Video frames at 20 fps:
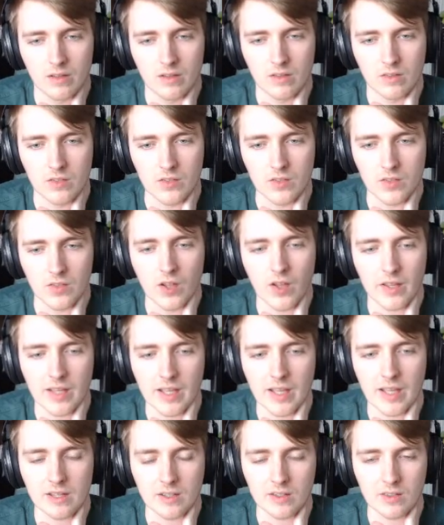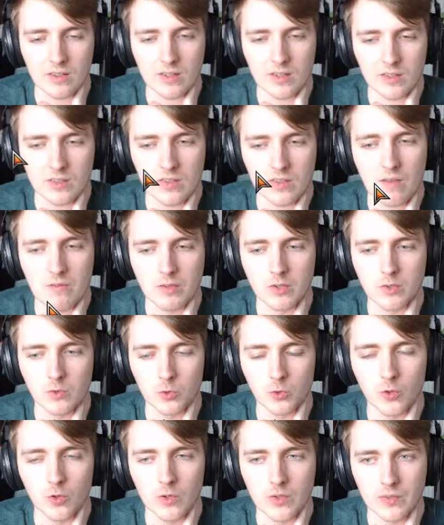Your starting hand is like 7
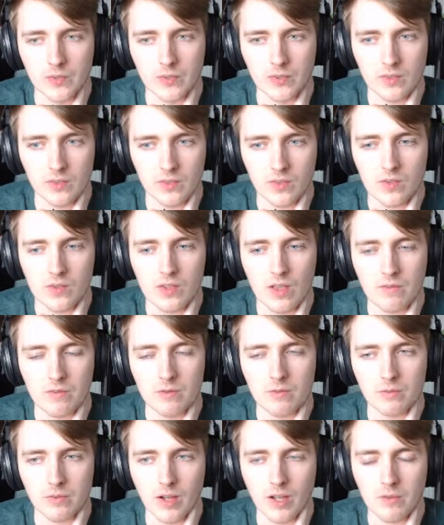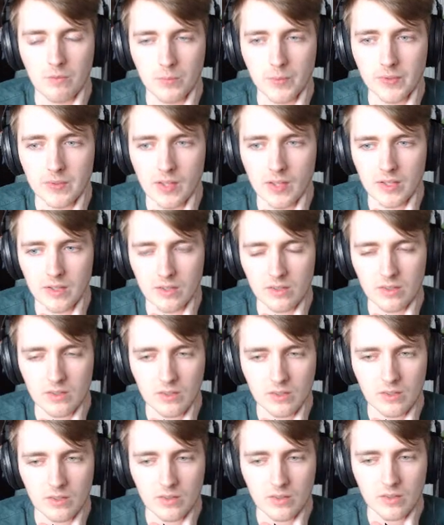draws, so 7 5%.
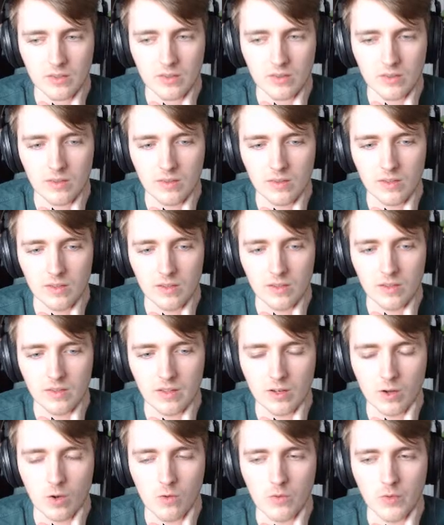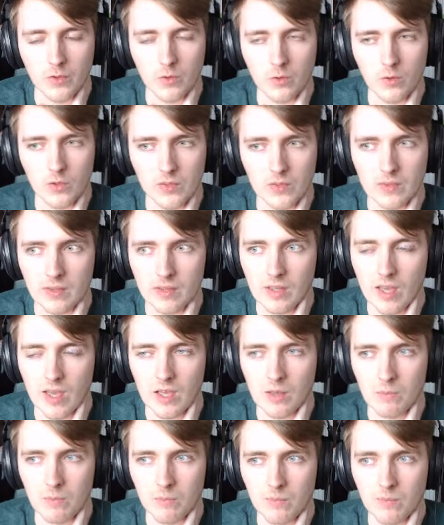Then over the course of the
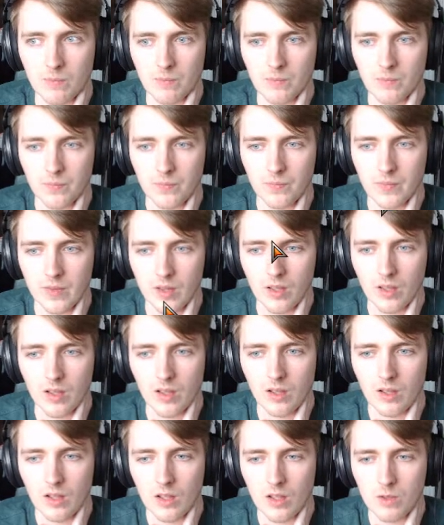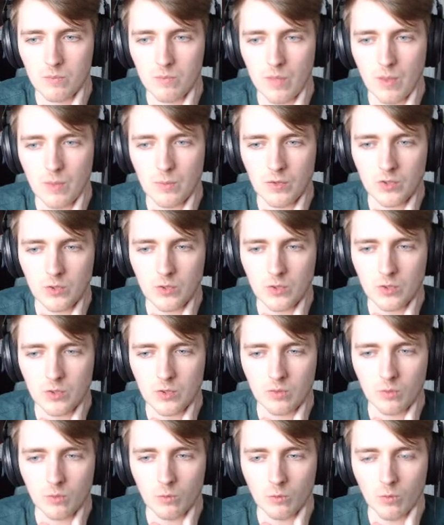game. Maybe we should put
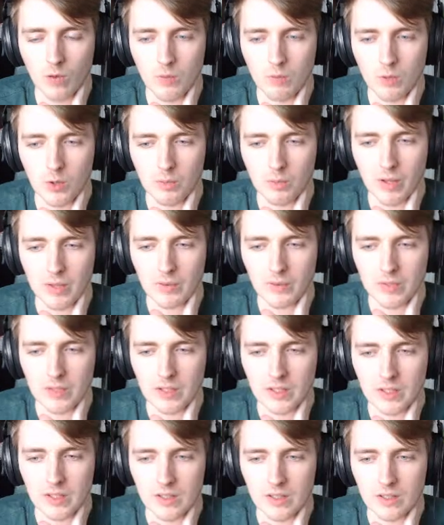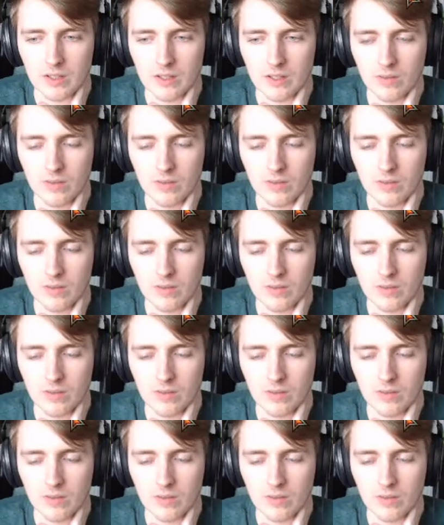1 more mountain in here.